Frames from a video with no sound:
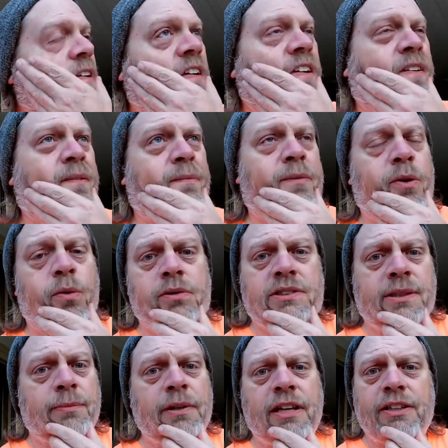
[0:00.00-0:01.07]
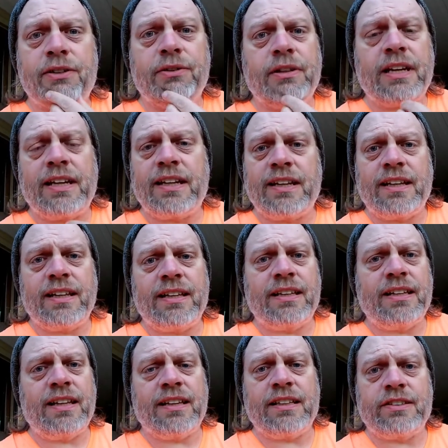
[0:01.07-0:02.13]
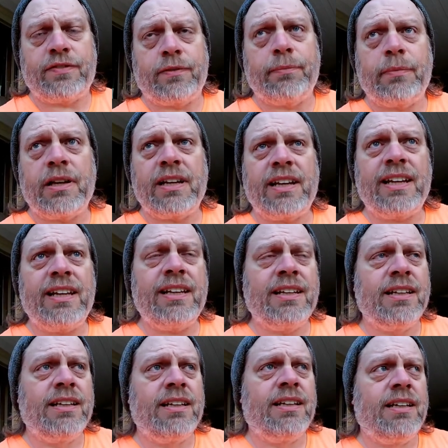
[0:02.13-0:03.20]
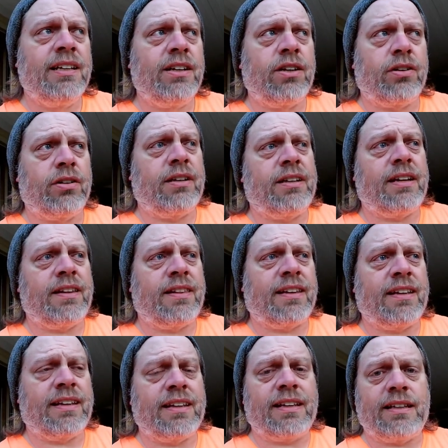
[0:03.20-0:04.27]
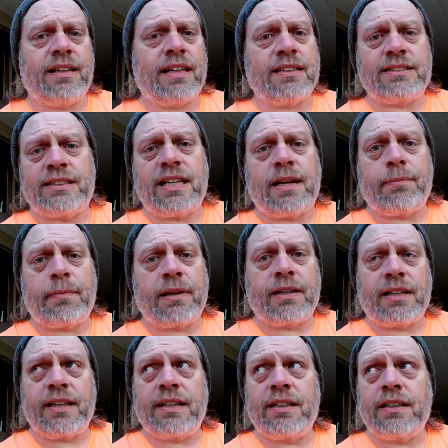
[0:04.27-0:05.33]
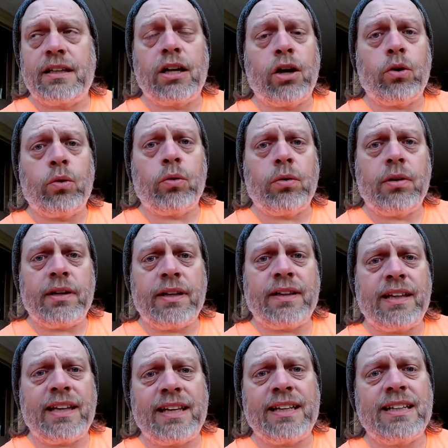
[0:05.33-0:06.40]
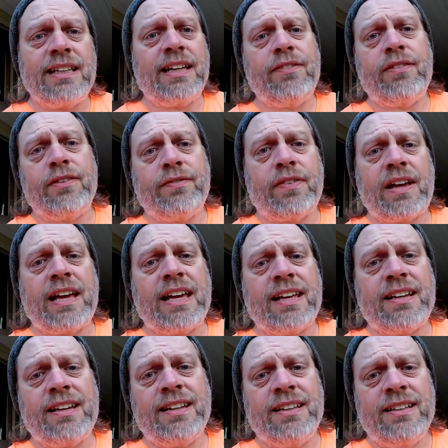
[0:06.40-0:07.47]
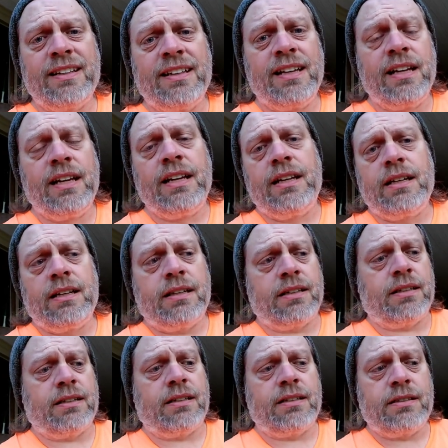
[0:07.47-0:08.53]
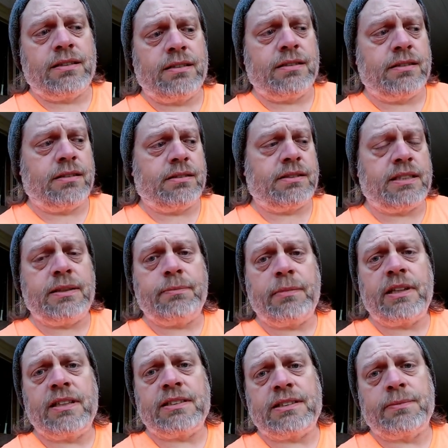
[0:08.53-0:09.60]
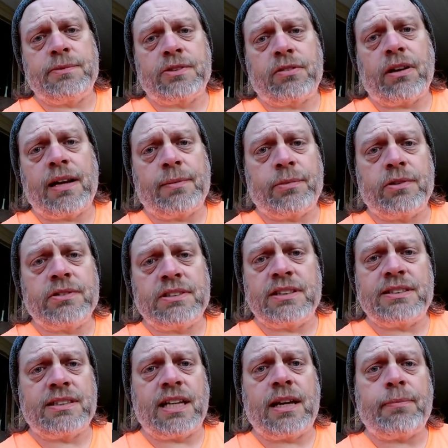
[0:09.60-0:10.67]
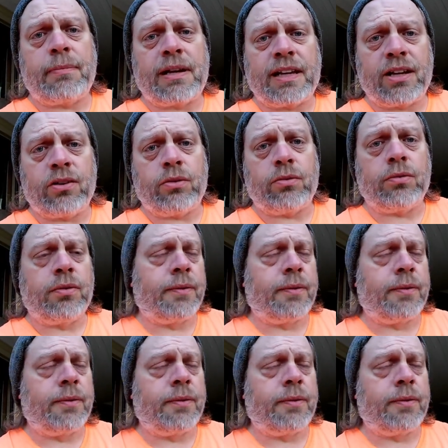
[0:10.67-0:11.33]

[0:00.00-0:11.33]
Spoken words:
Of course, I'm not doing any of this for money or anything, and that's not my goal in the end. Even if I had 10 million subscribers, it's not my goal.